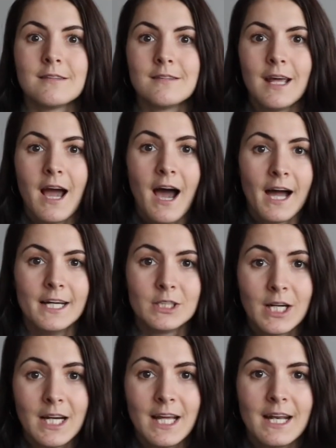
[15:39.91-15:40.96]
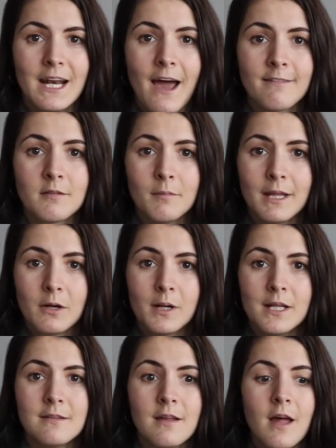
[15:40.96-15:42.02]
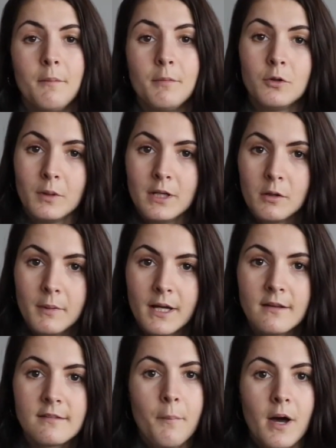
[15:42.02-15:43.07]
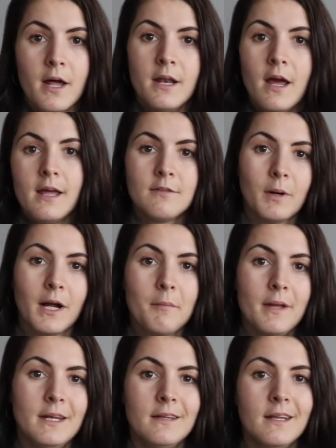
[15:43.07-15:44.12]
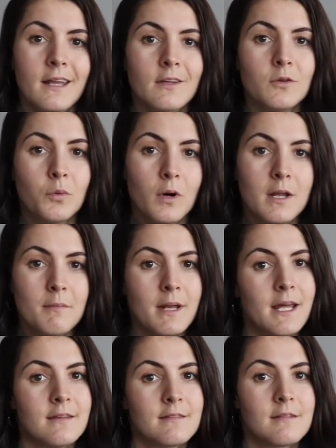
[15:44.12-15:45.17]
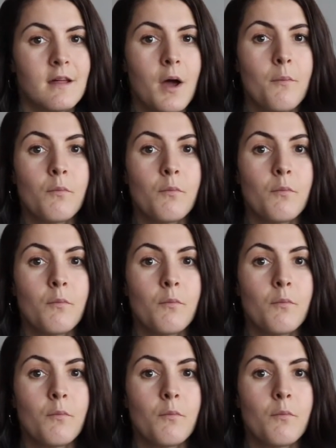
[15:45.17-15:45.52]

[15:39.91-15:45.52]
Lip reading: stay hydrated and have some liquids in between your meals, but it's recommended that like 20 minutes